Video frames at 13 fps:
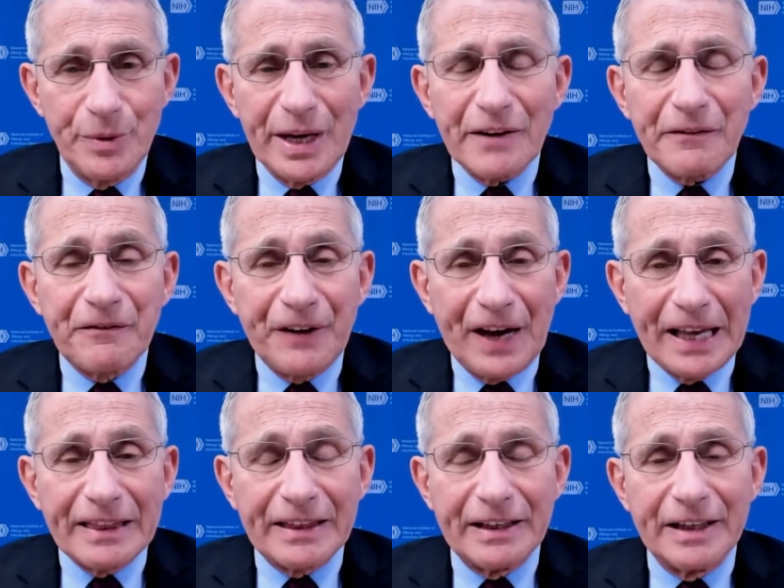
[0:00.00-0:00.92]
We had
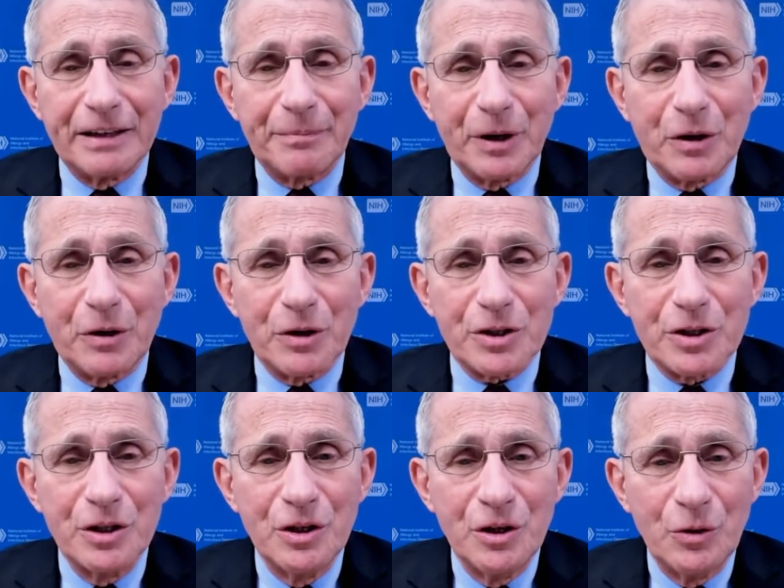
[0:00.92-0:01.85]
faith in it because
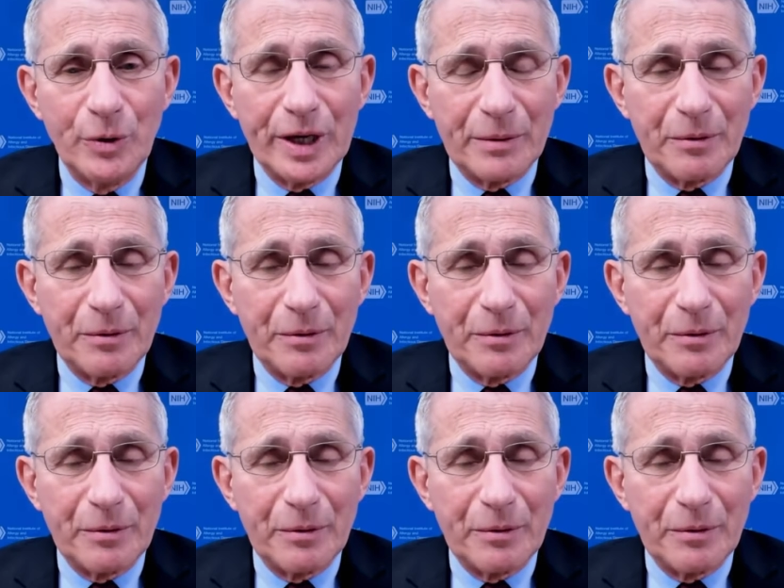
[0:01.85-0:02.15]
we had